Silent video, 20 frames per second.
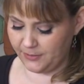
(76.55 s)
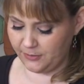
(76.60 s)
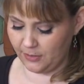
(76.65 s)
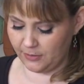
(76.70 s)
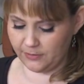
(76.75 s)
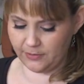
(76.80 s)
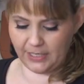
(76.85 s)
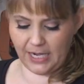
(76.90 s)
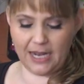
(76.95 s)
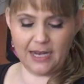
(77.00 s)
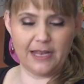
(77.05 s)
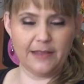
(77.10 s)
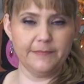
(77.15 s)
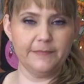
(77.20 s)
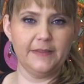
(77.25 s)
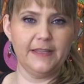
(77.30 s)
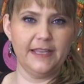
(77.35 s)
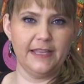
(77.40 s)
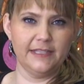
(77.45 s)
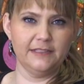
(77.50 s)
So I'm gonna
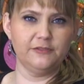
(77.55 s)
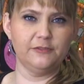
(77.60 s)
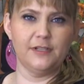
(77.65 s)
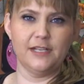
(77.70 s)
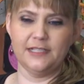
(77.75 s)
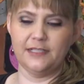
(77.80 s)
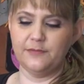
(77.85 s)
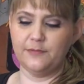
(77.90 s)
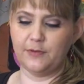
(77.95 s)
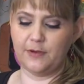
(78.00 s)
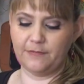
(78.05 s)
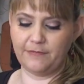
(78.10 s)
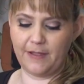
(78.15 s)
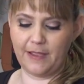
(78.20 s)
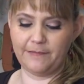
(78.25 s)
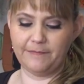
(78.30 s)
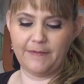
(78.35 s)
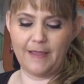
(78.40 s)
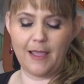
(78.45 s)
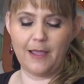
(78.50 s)
leave this resting for
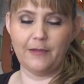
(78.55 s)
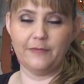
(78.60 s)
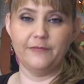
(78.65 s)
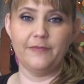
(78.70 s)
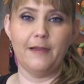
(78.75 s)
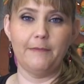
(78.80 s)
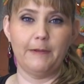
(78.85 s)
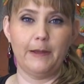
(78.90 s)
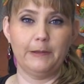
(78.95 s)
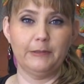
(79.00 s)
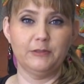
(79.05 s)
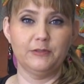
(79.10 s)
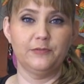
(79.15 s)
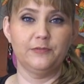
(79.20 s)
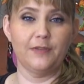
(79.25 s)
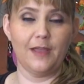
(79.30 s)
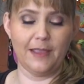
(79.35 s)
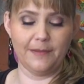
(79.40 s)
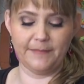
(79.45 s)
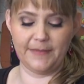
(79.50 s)
about
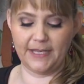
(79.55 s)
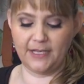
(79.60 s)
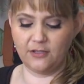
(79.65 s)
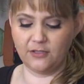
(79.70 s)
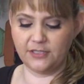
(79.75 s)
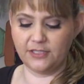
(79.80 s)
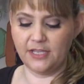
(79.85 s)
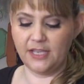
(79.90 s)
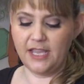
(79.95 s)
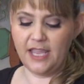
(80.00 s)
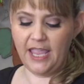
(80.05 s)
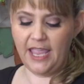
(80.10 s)
5 minutes